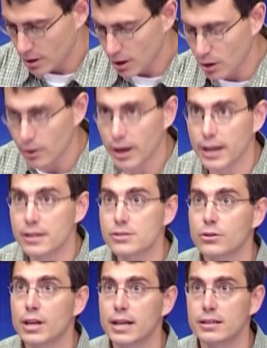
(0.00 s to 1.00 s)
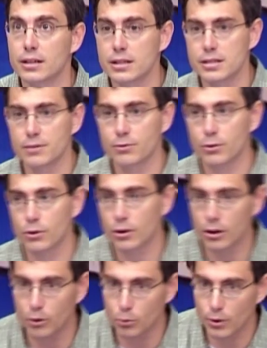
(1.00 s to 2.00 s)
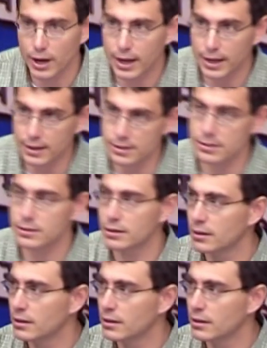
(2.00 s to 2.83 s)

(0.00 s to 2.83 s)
All right, so that does it for arrays.